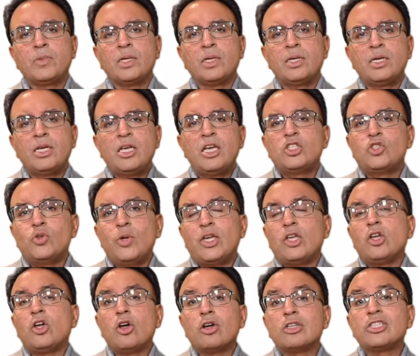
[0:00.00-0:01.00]
So it can
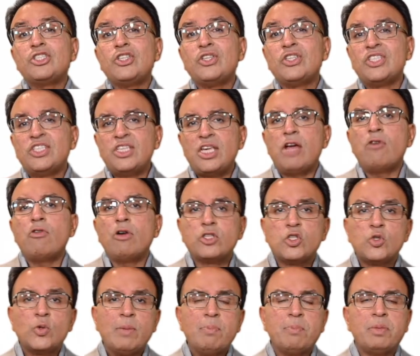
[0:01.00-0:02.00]
cost you zero
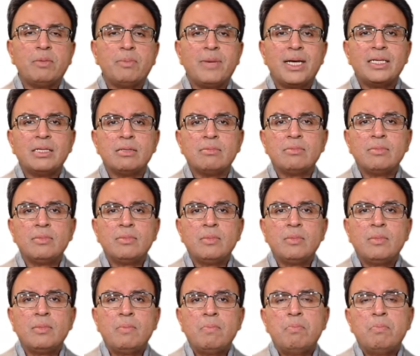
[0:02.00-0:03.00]
to implement,
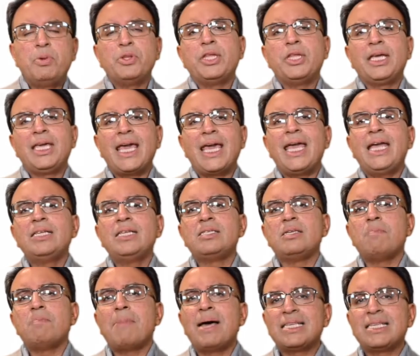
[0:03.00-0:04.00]
but the gains are
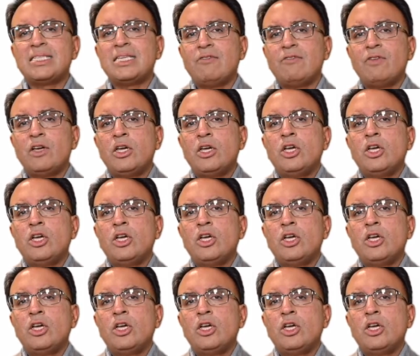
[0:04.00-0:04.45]
massive.